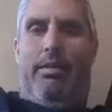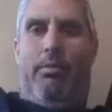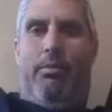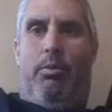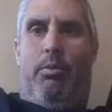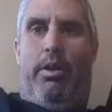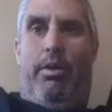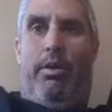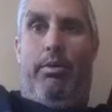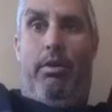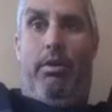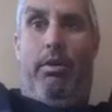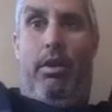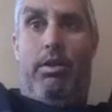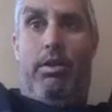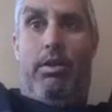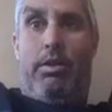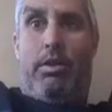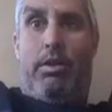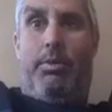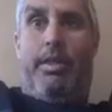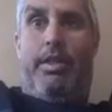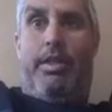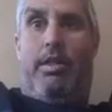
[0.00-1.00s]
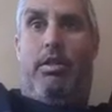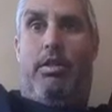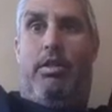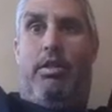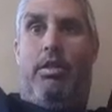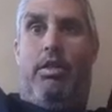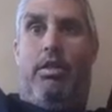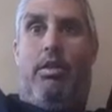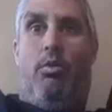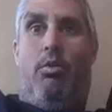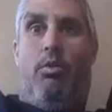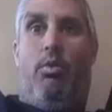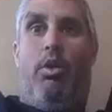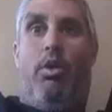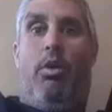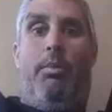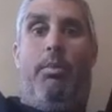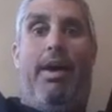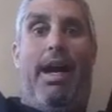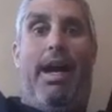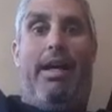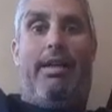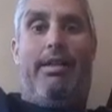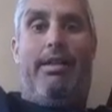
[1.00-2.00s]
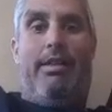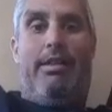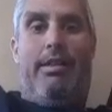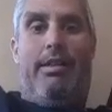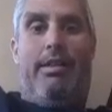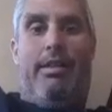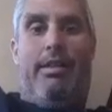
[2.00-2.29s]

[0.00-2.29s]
We also return a Will backer.